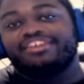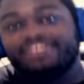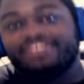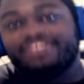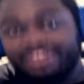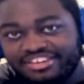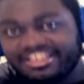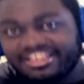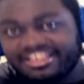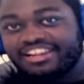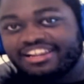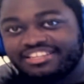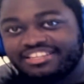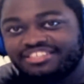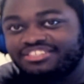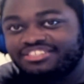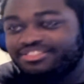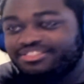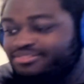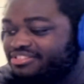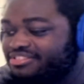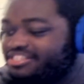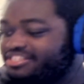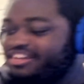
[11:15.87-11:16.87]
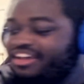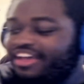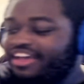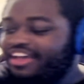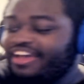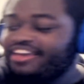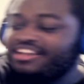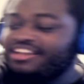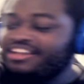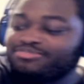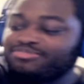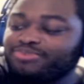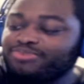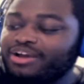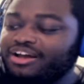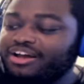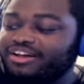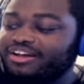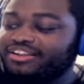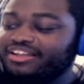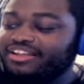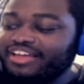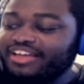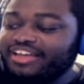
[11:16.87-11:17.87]
good knowledge juice, and as
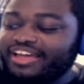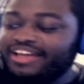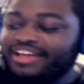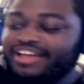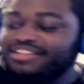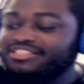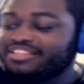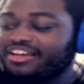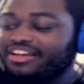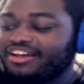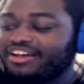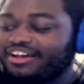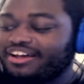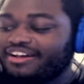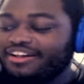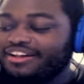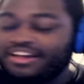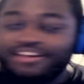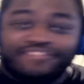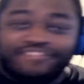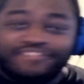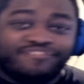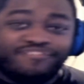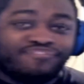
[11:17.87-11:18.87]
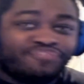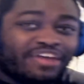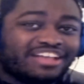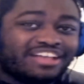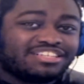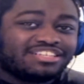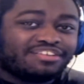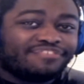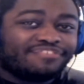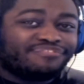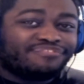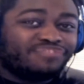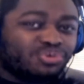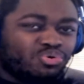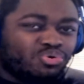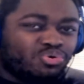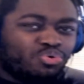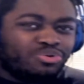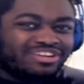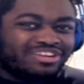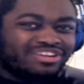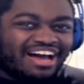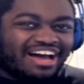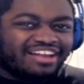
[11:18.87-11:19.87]
well as fresh
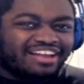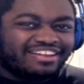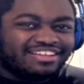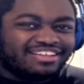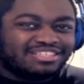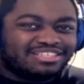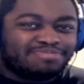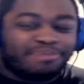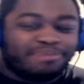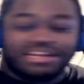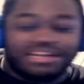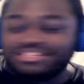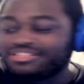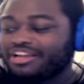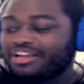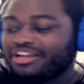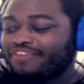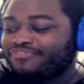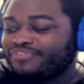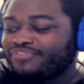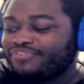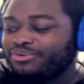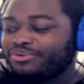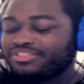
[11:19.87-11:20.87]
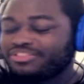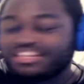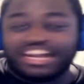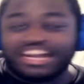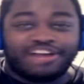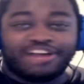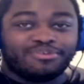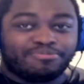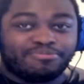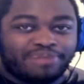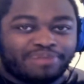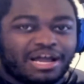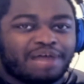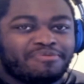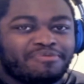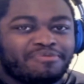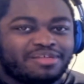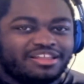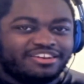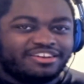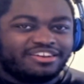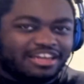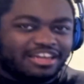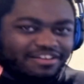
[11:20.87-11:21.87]
food knowledge based on food that I will
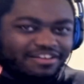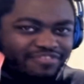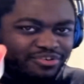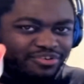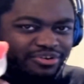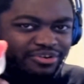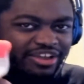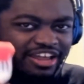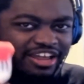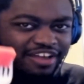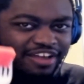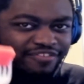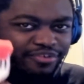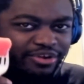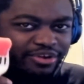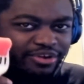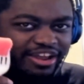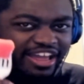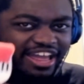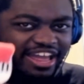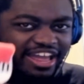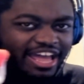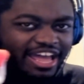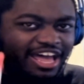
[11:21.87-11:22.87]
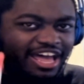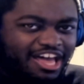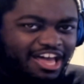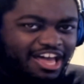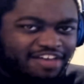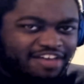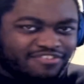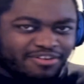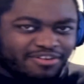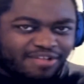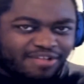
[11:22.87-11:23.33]
probably never ever have.